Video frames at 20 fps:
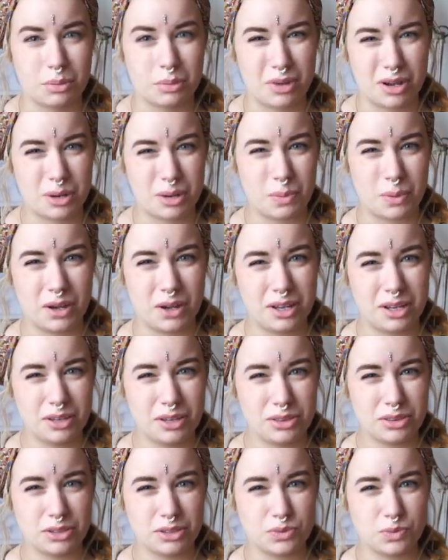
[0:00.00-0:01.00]
my buy,
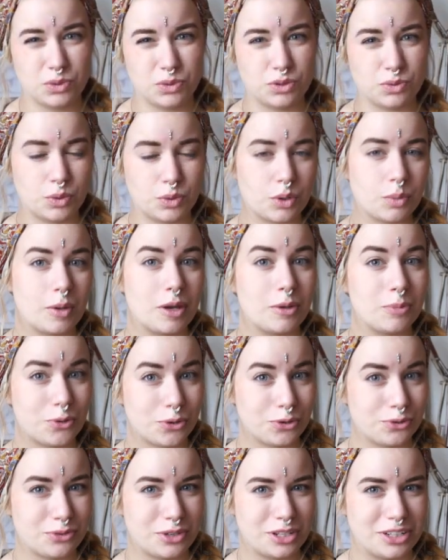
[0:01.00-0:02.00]
this was what my
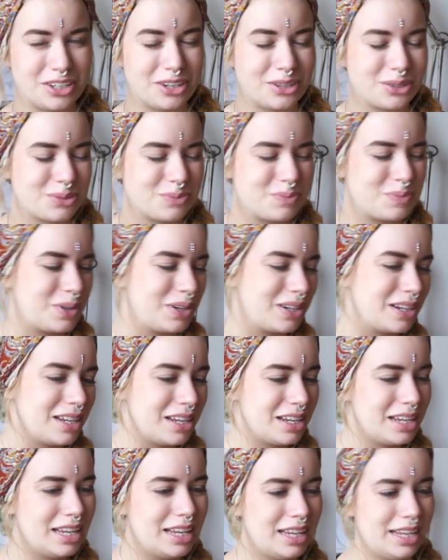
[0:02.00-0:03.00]
boyfriend got, but
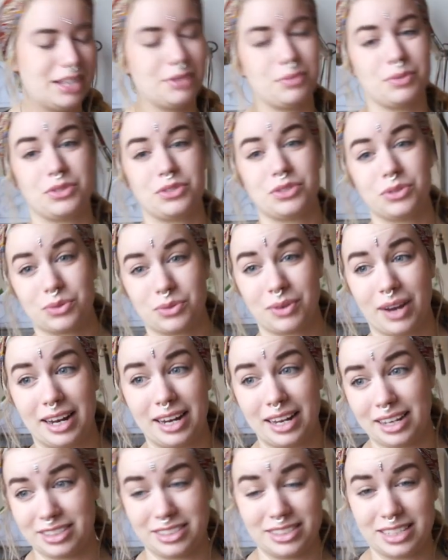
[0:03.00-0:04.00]
it was so
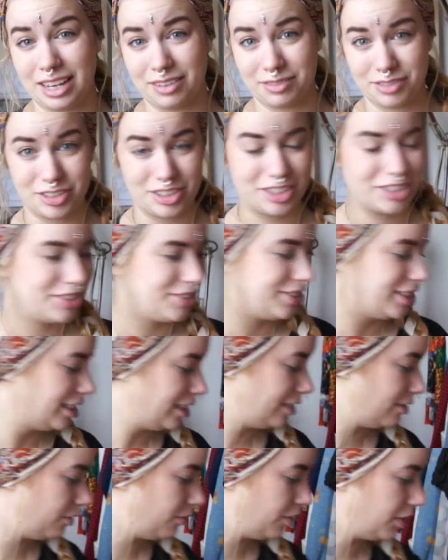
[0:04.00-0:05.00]
great, I just have to include it
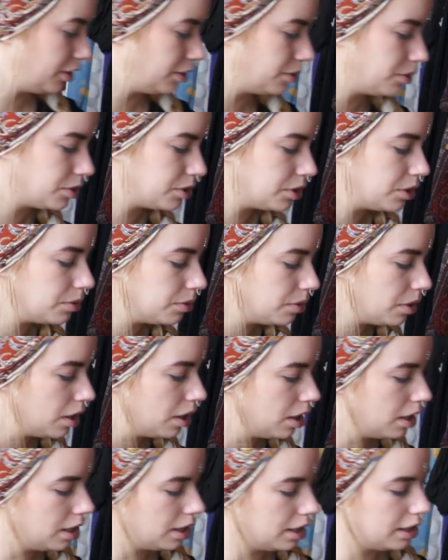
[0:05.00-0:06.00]
in the video too.
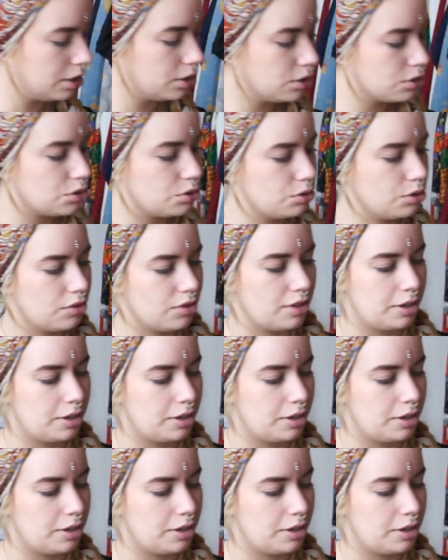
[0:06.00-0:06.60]
He got two of